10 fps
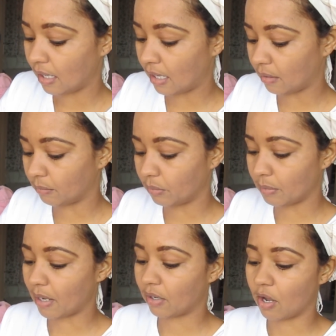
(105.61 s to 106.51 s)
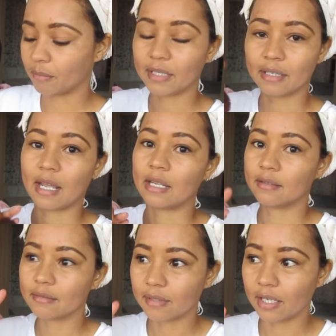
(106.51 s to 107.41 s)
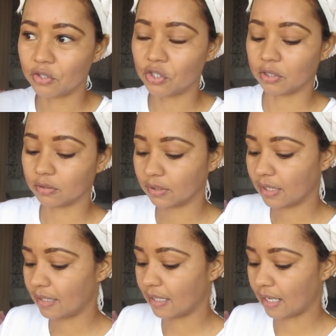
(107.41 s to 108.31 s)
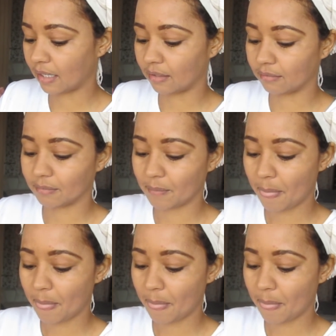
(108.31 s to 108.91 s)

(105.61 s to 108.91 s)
um, when my gums are nice and chilled then I can